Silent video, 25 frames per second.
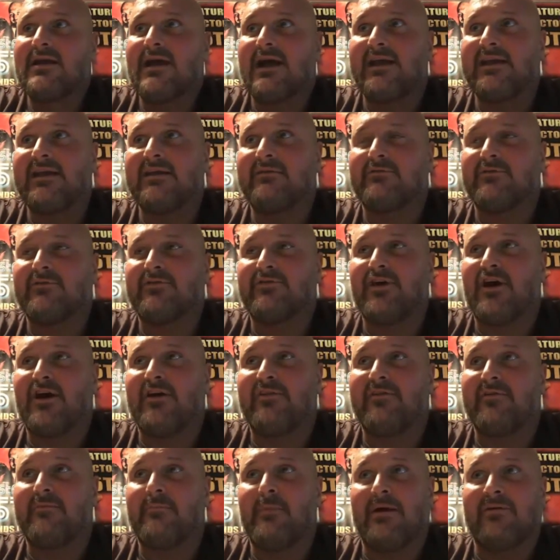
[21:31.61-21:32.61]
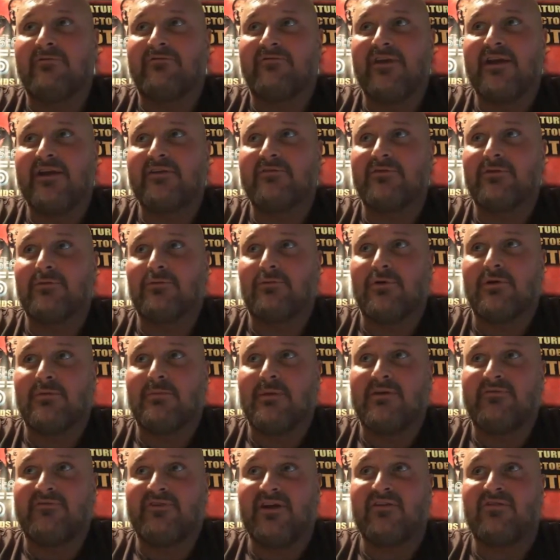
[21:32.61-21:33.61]
I never thought that one of
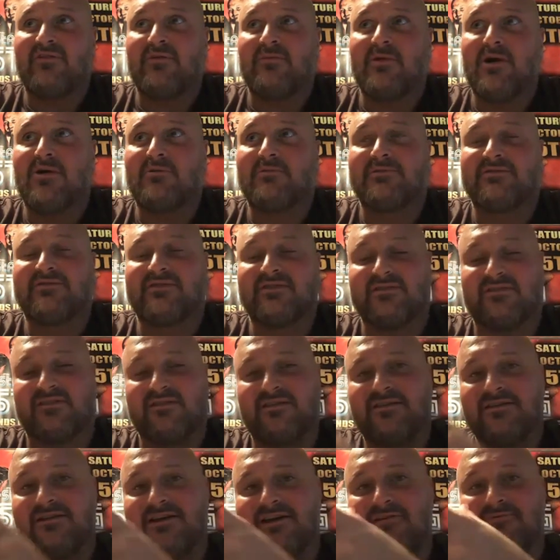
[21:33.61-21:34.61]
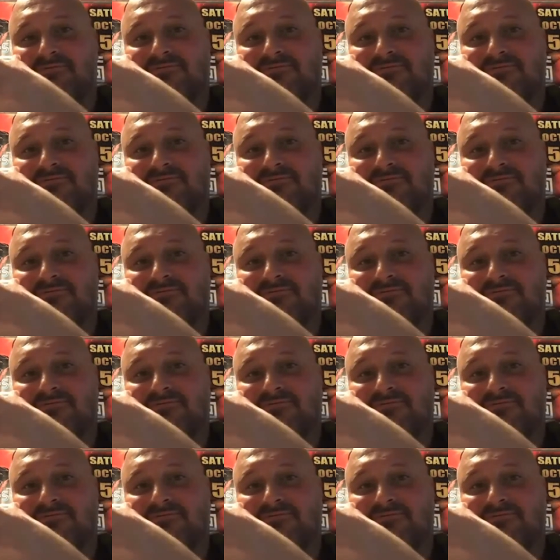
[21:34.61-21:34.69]
my favorite moments could come